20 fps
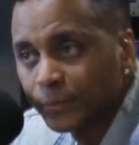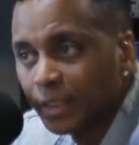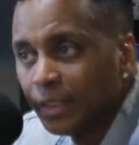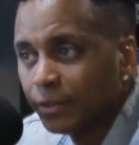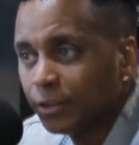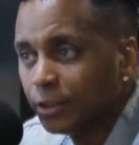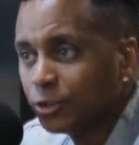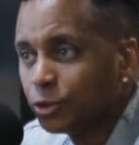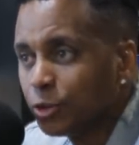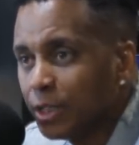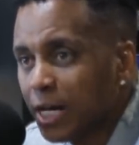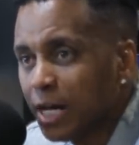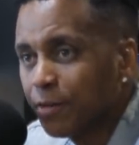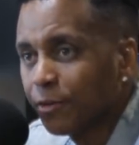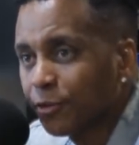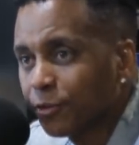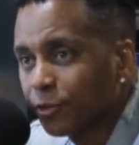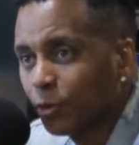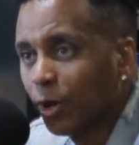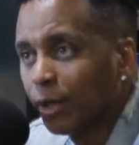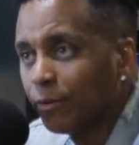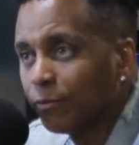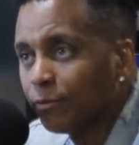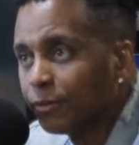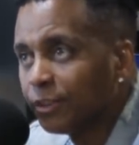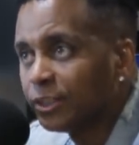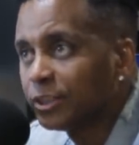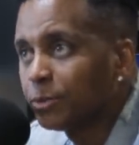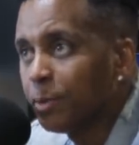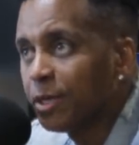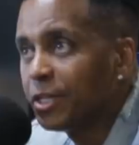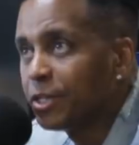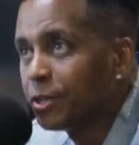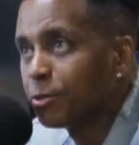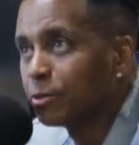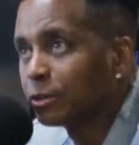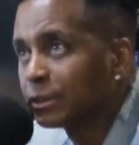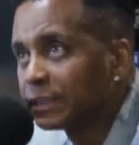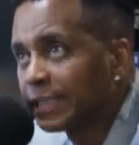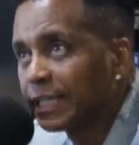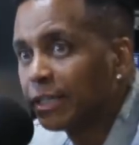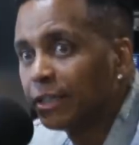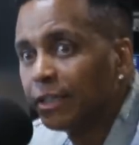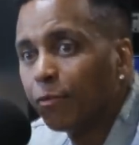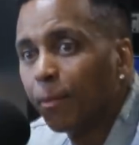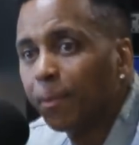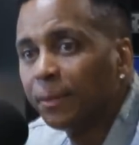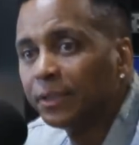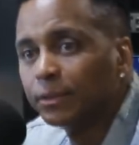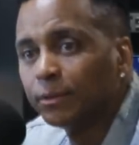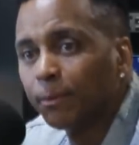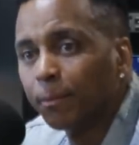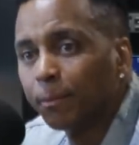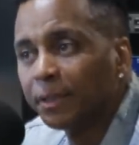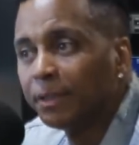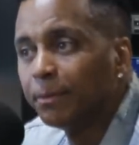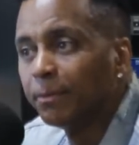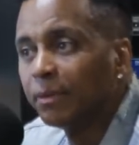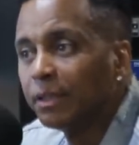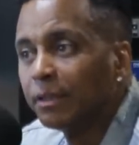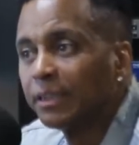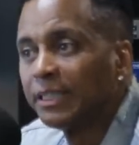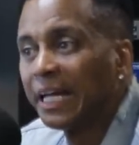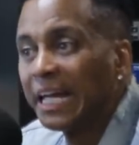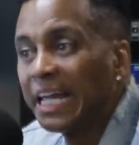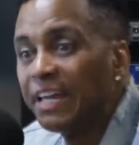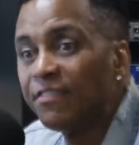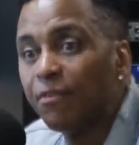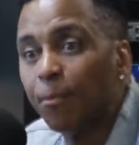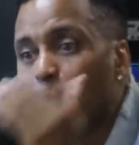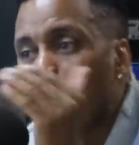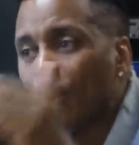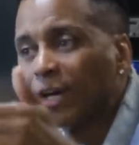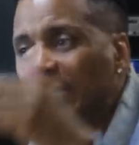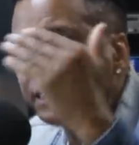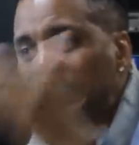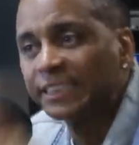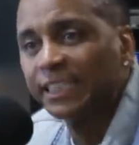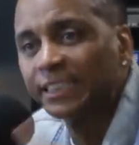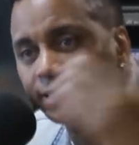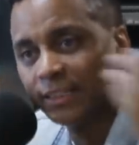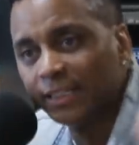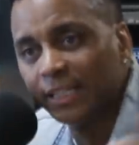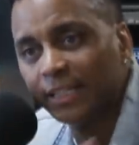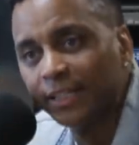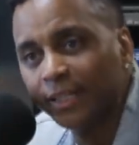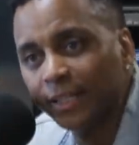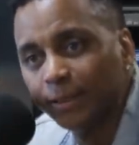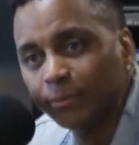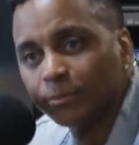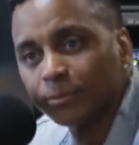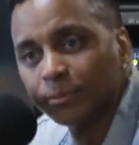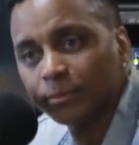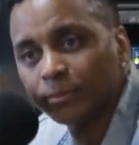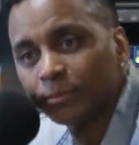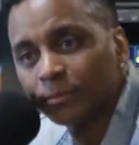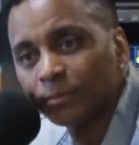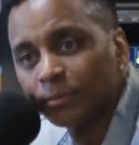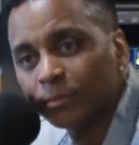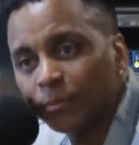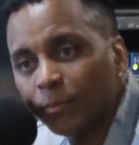Yeah. Did you ever thought this many years later it no, would be no. like even more consistent than this? No.